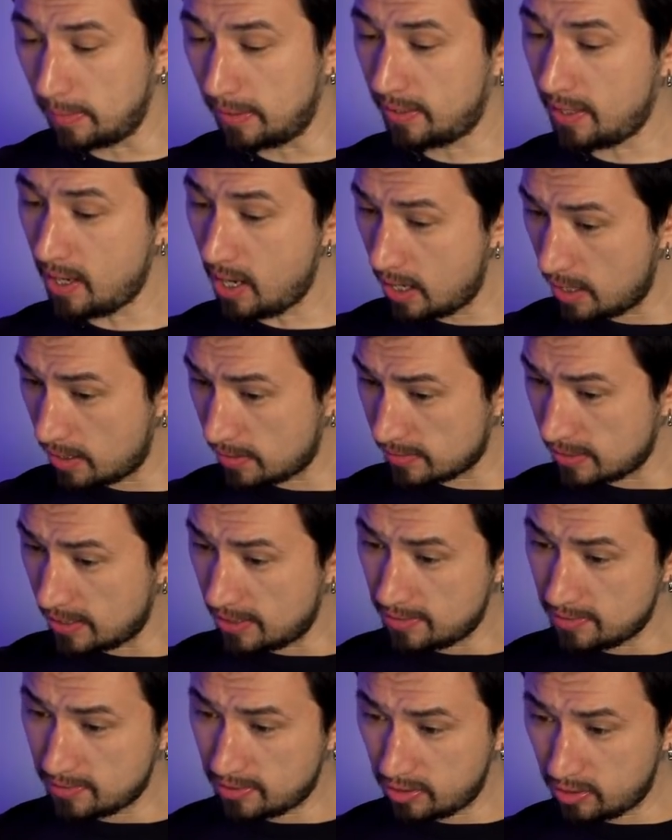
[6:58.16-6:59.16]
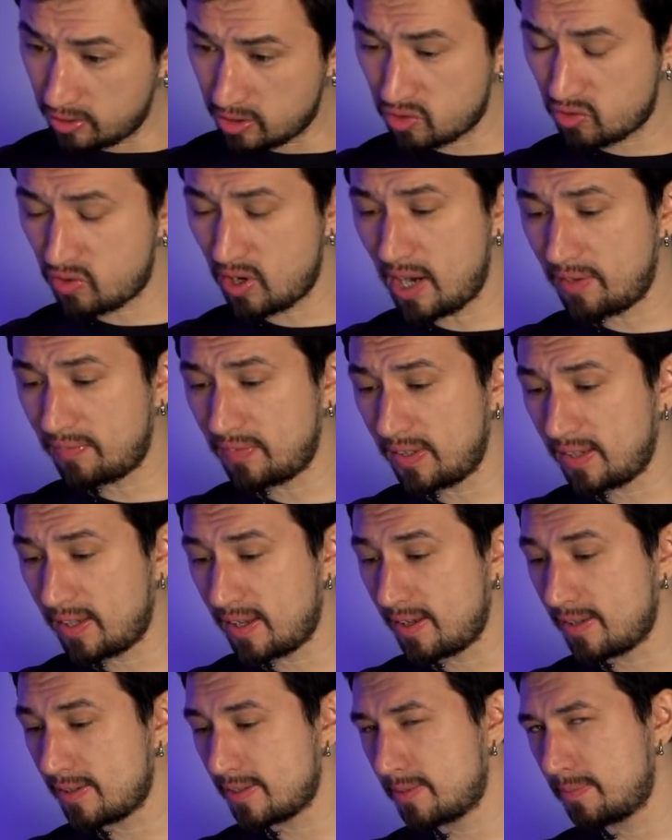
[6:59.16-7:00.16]
Because search traffic
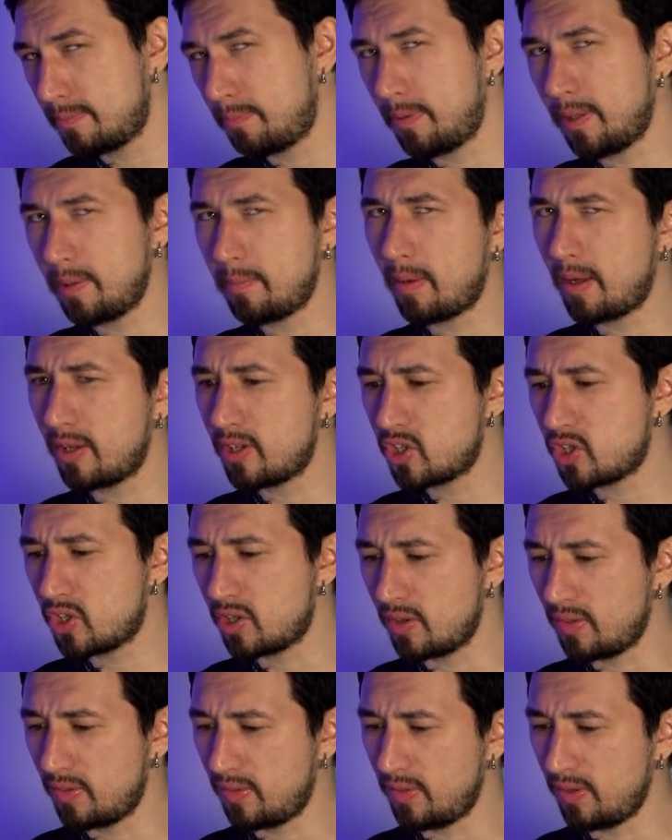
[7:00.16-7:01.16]
is pretty much